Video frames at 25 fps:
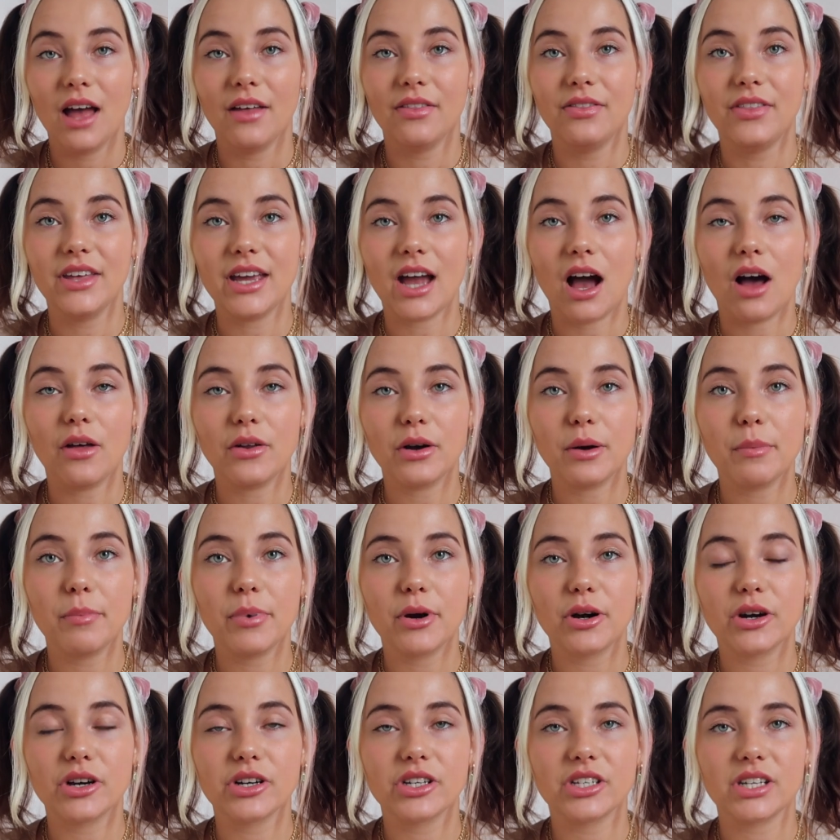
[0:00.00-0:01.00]
The other
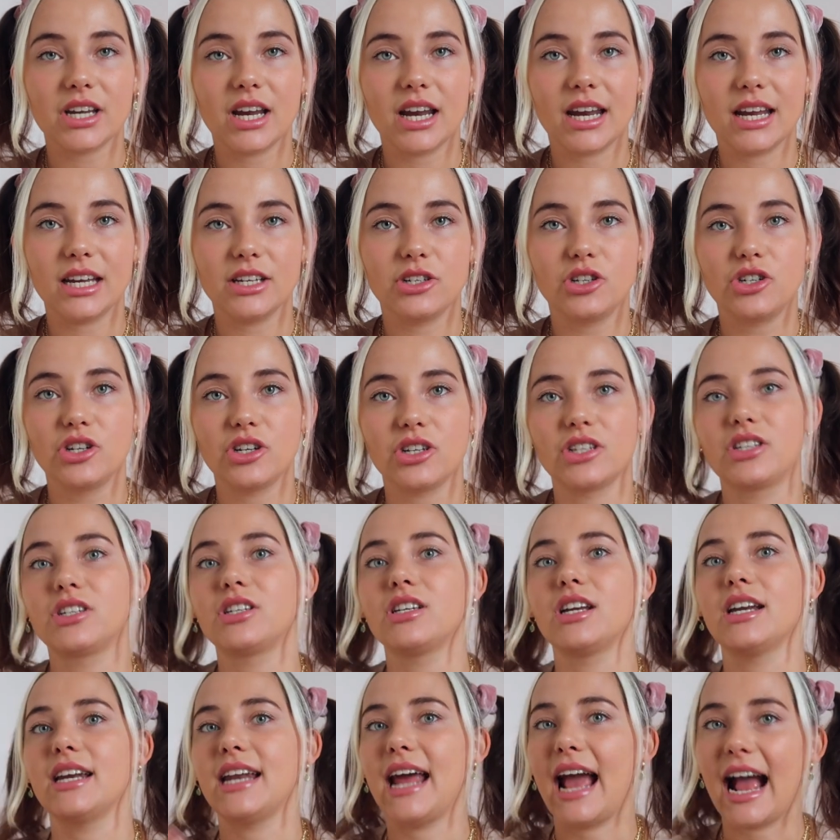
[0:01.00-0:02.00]
person is
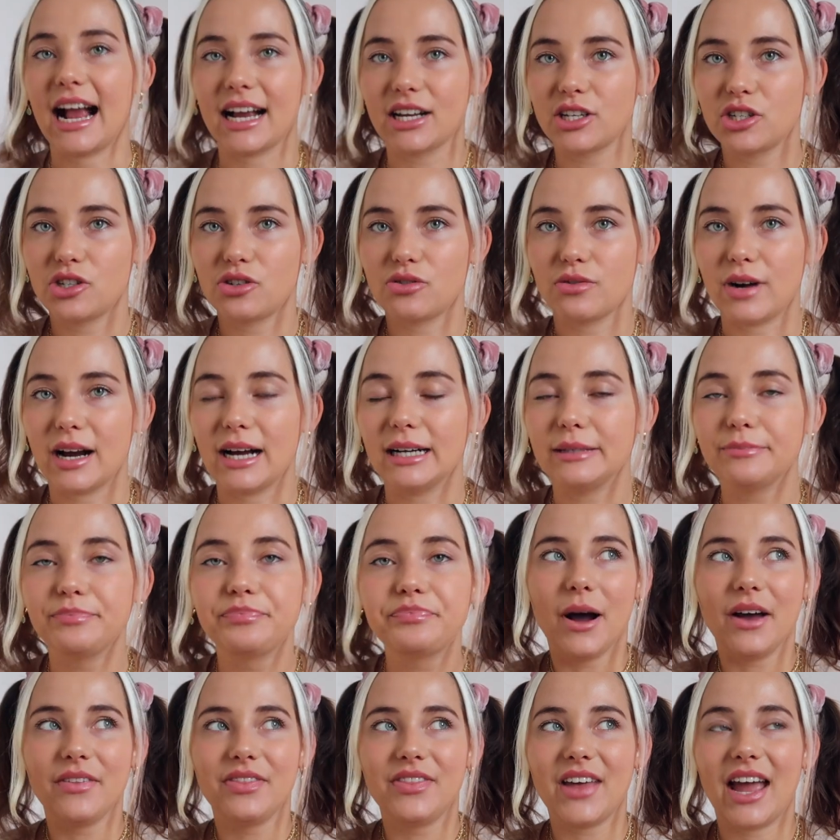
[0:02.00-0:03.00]
just an extra,
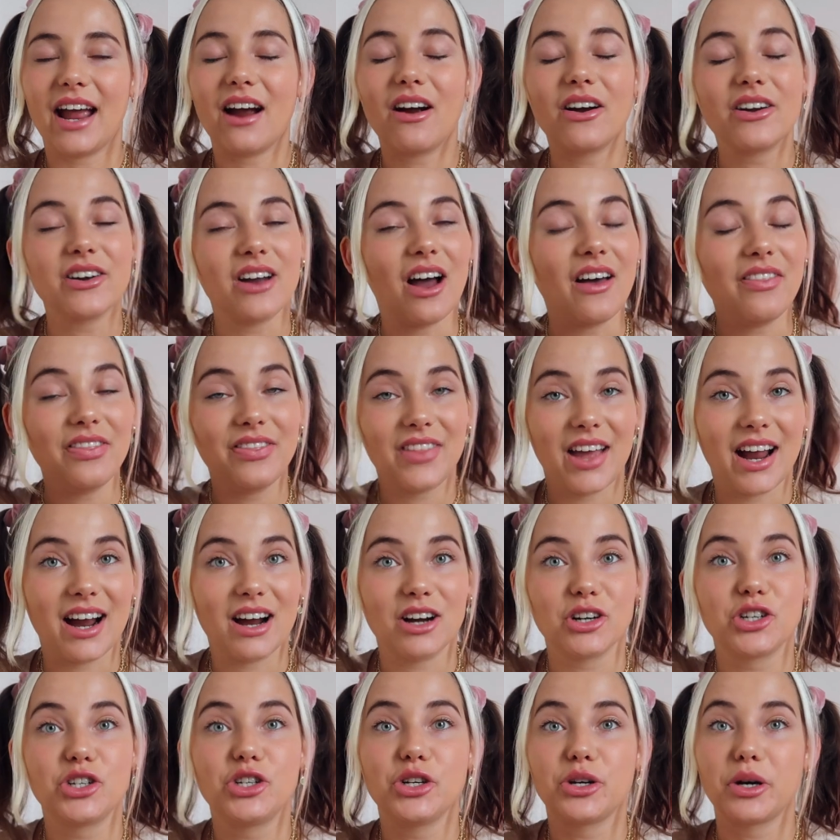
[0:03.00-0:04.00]
but they are not
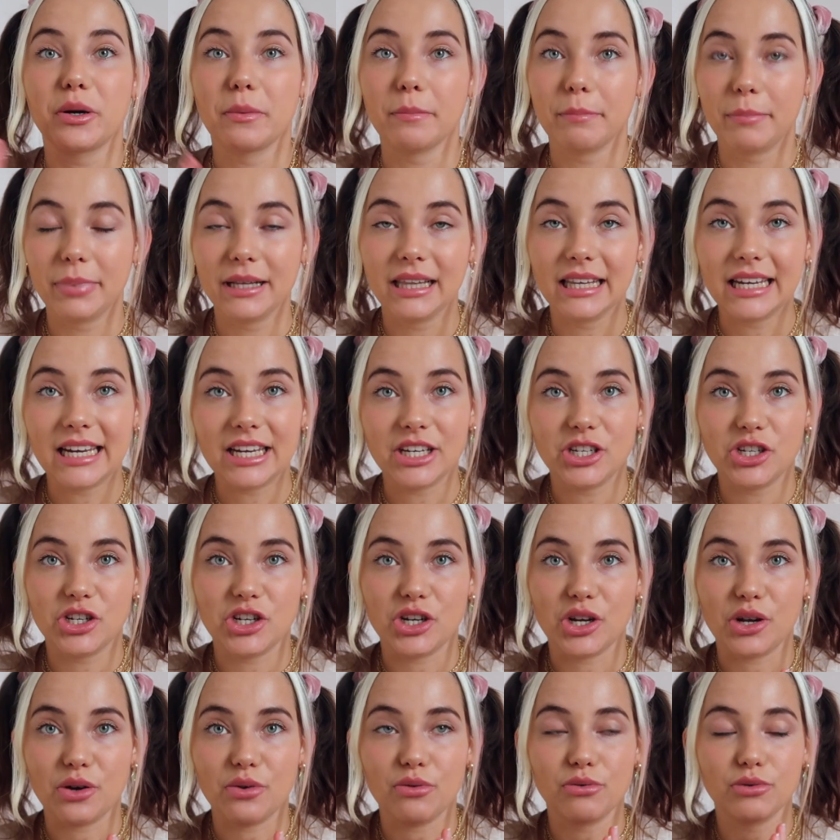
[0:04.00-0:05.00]
there to complete
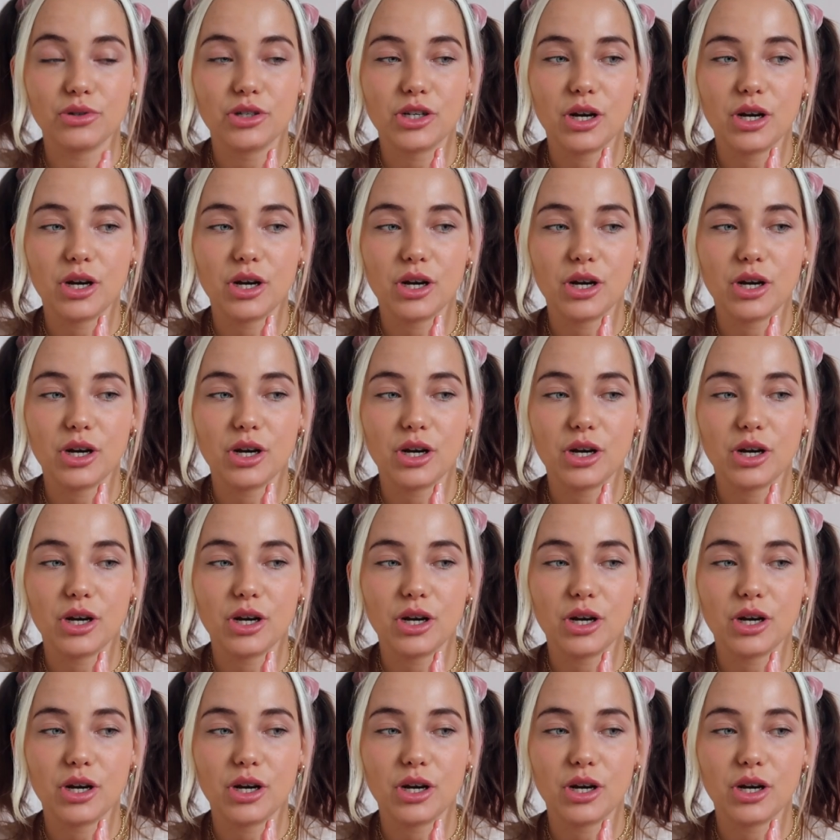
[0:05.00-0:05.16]
you.